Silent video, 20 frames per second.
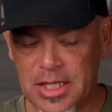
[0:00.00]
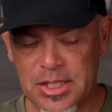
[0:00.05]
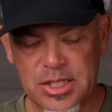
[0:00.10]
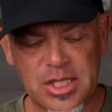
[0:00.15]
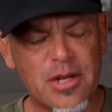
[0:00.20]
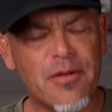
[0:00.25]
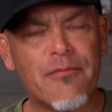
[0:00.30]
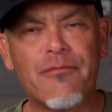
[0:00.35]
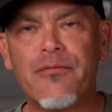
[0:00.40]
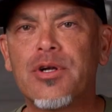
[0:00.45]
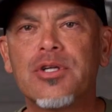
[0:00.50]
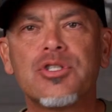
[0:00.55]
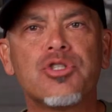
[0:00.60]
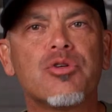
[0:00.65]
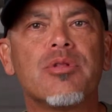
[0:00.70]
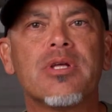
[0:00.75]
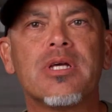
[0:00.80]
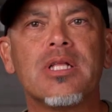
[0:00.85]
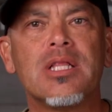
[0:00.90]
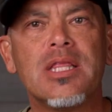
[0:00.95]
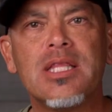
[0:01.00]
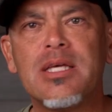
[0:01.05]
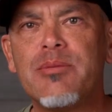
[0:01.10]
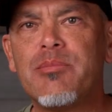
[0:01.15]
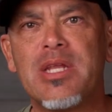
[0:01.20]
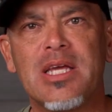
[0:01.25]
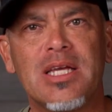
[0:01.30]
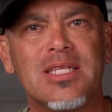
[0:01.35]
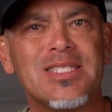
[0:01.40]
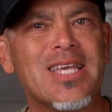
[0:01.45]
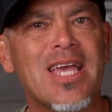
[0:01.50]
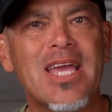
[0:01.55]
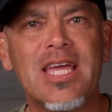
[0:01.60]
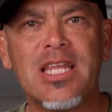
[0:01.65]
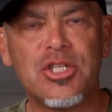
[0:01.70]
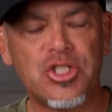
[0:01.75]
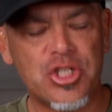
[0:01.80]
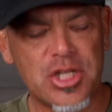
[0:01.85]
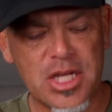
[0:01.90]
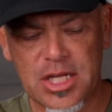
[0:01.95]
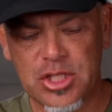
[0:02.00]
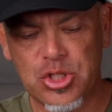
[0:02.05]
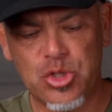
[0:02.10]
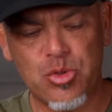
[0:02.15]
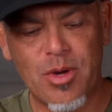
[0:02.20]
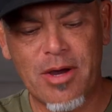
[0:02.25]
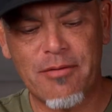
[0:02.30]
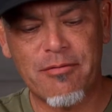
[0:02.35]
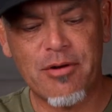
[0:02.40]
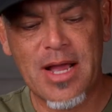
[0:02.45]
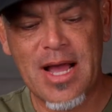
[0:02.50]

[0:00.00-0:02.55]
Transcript: is that it virtually eliminates any chance you ever